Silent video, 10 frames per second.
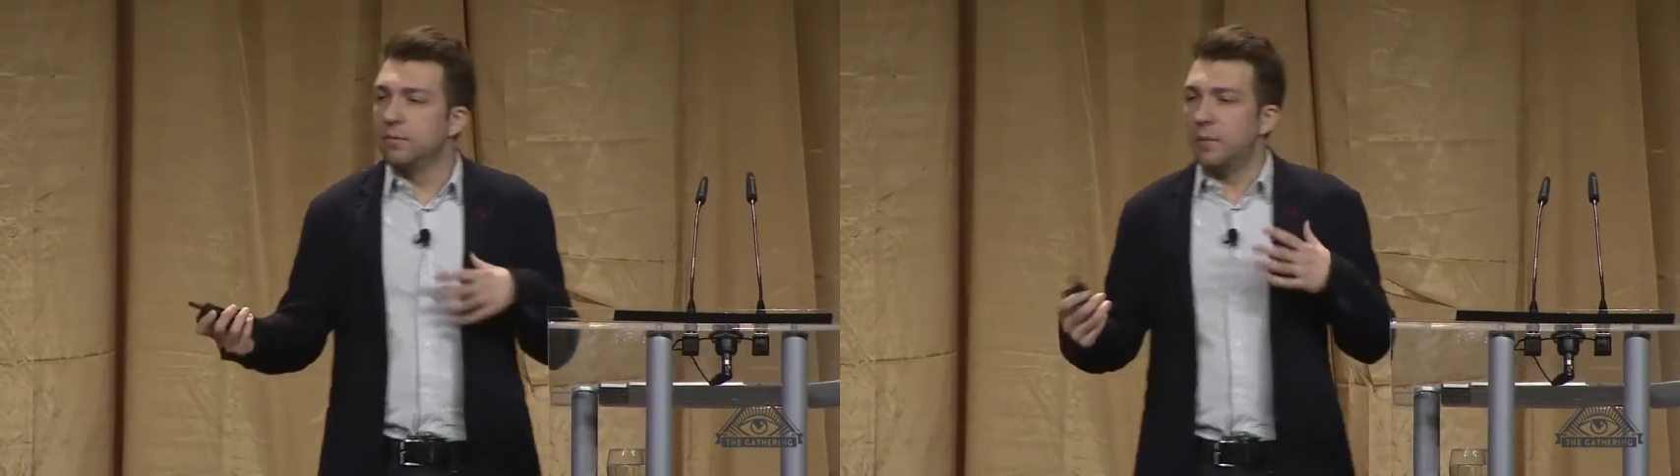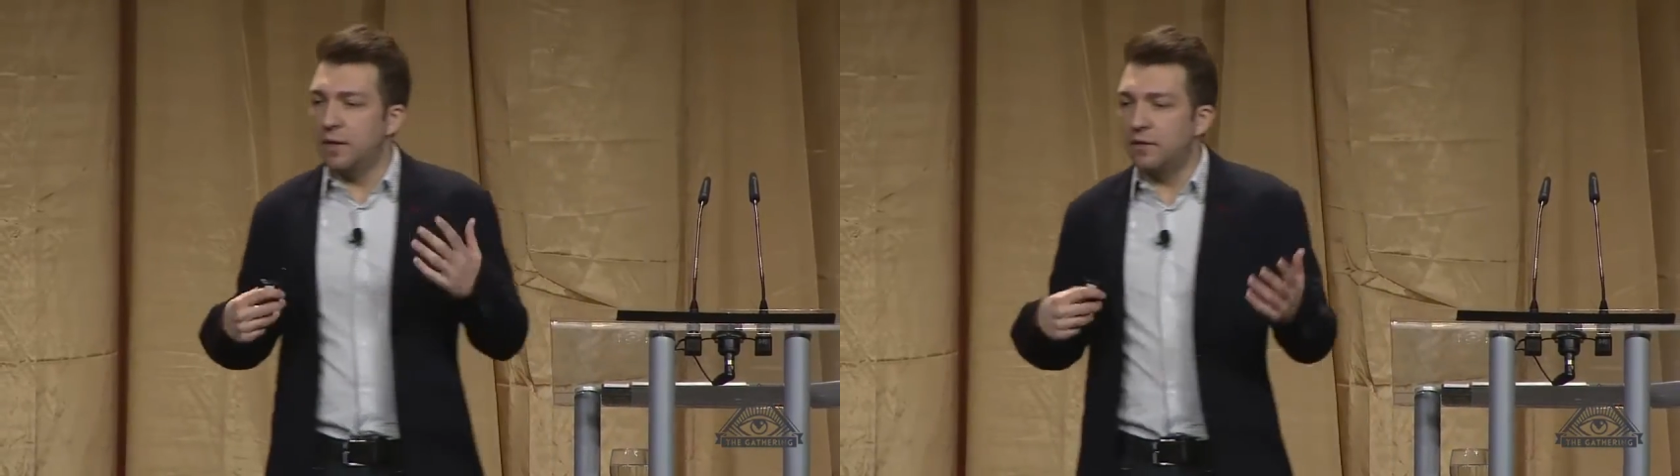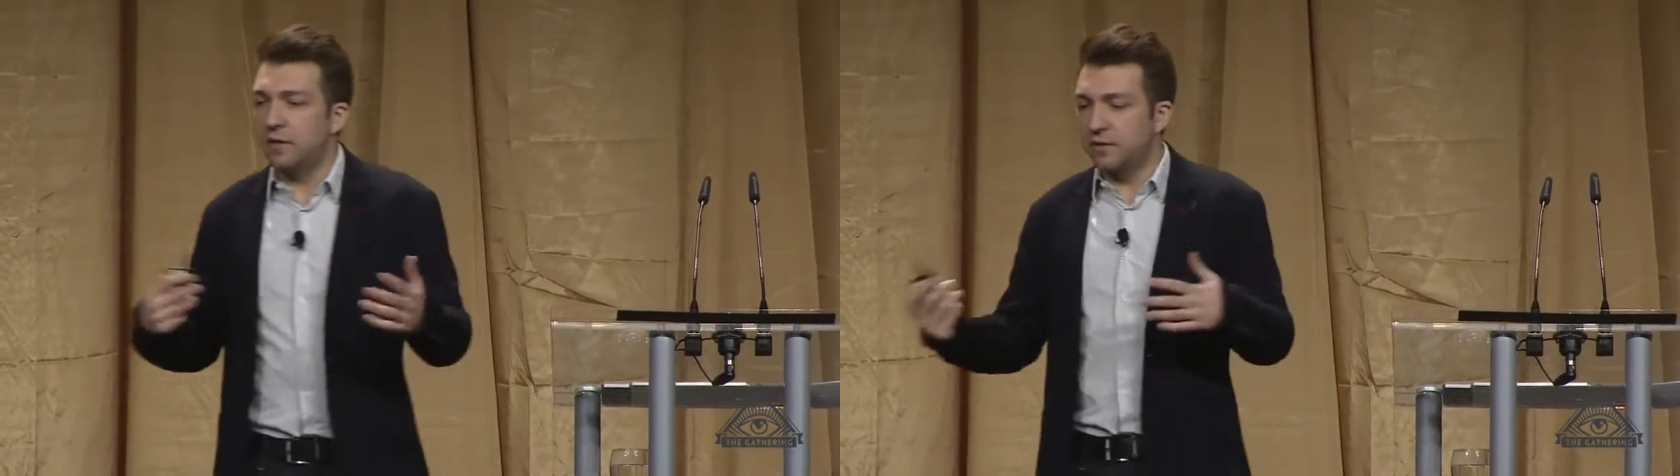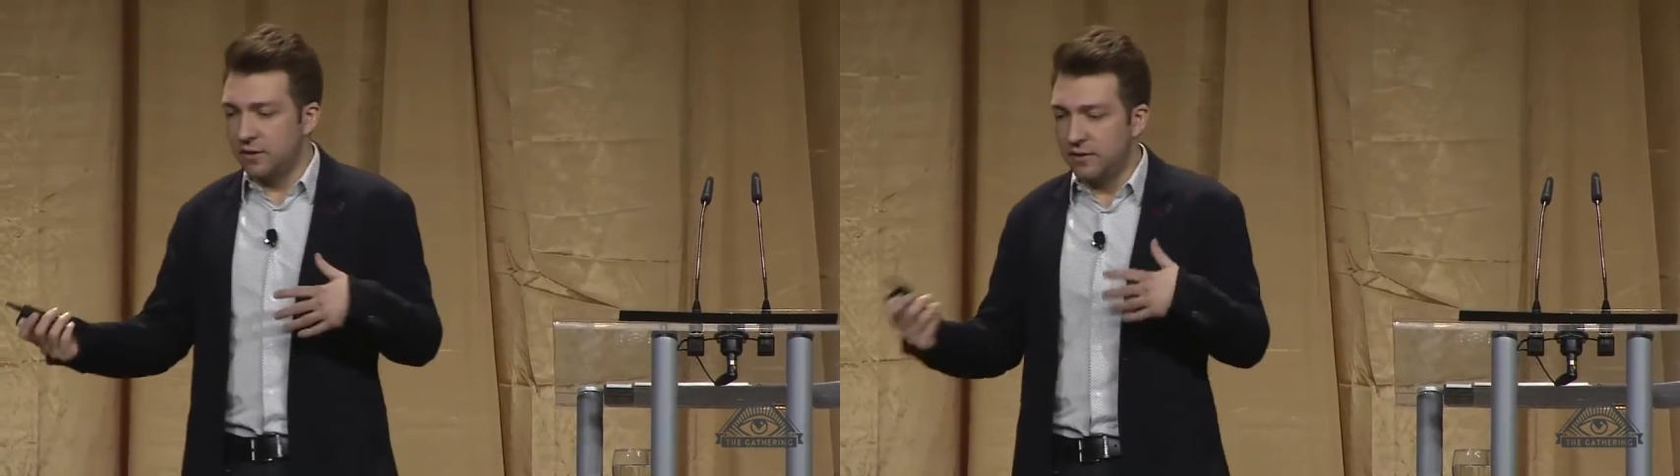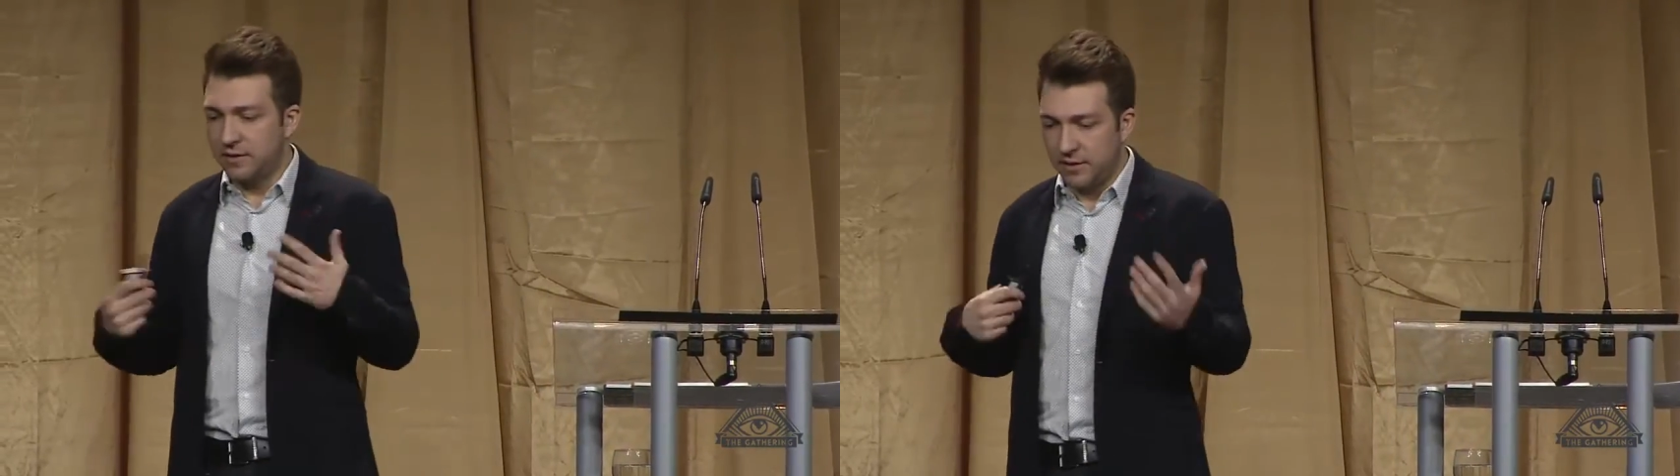I mean, it's,
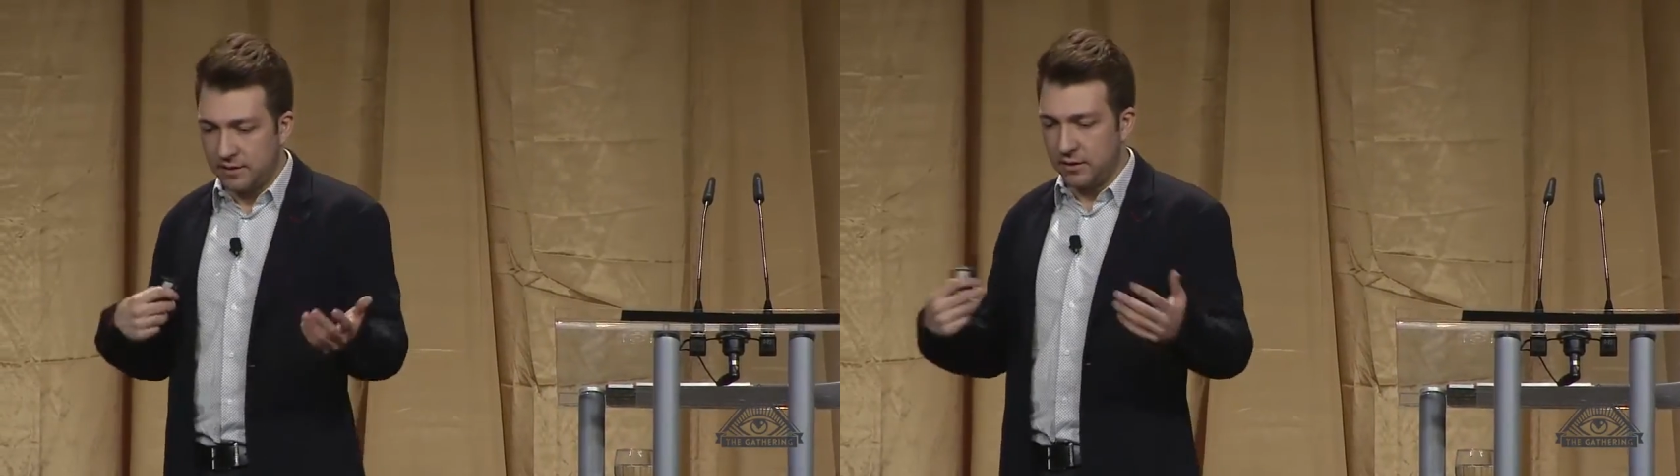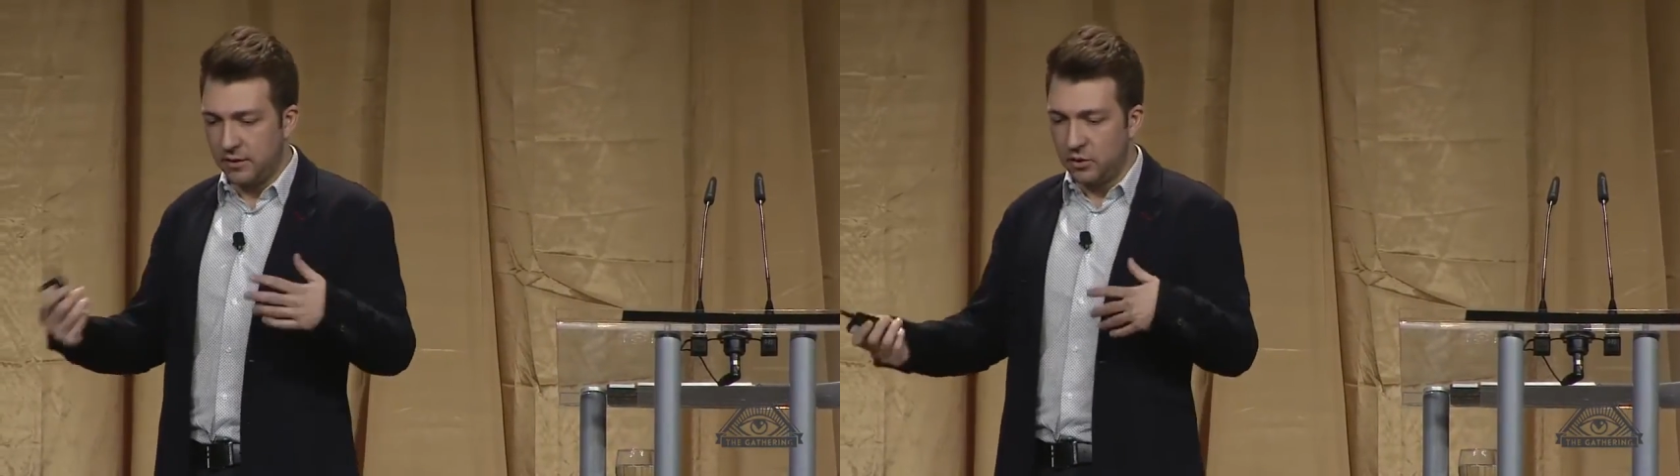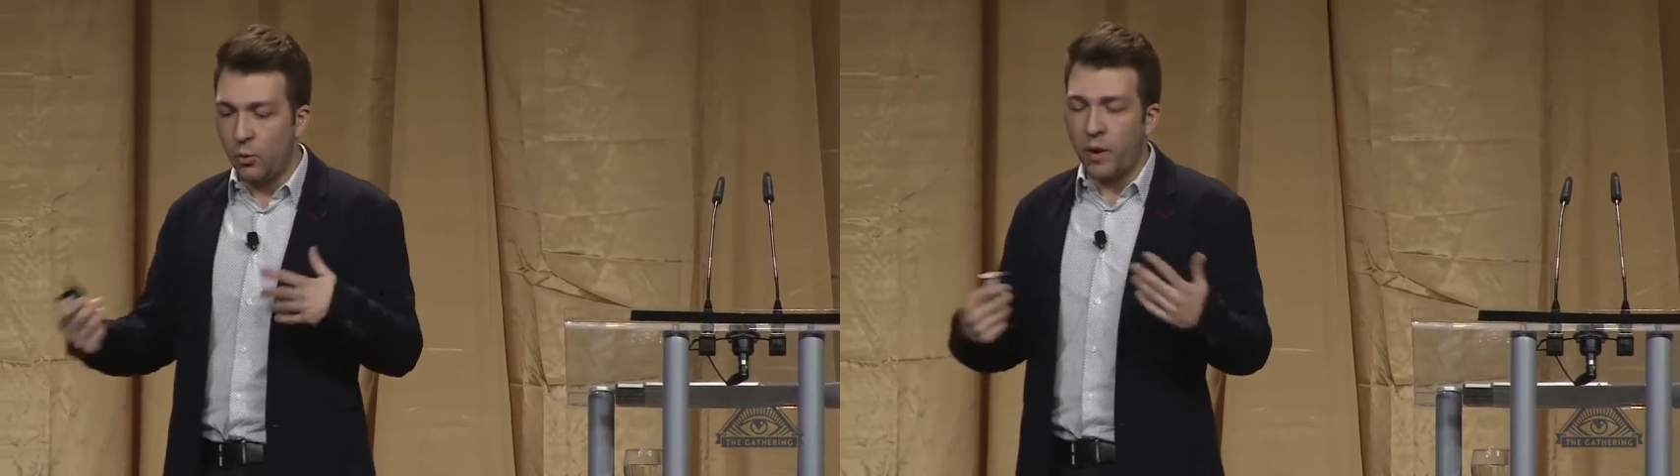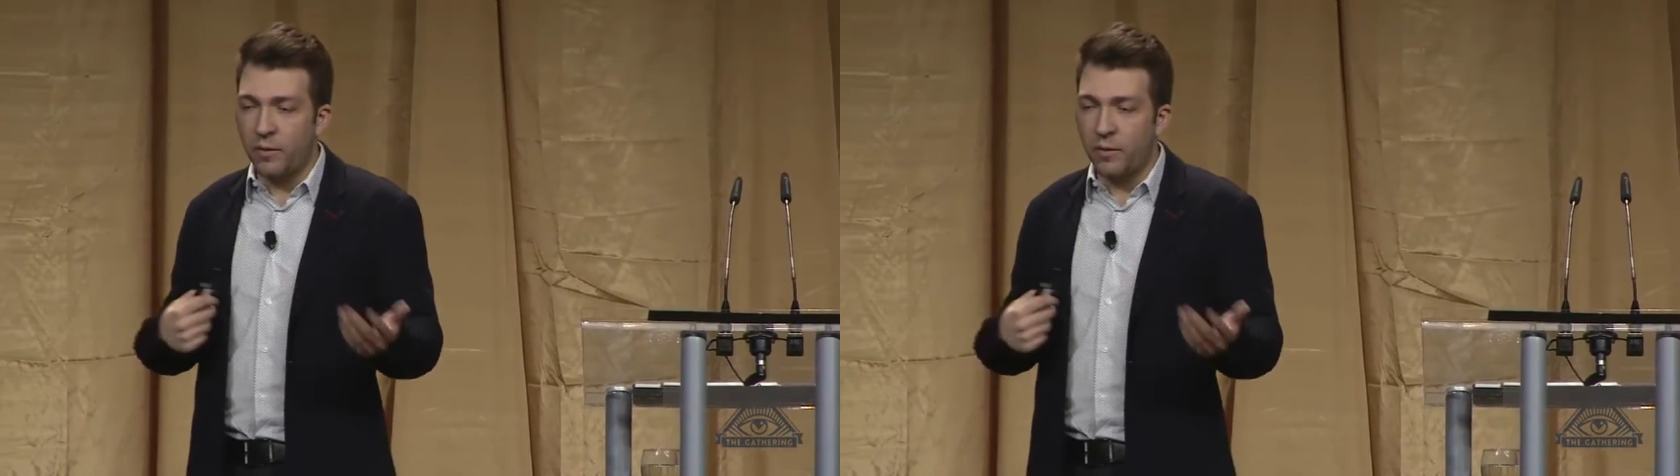it's, it's a two-way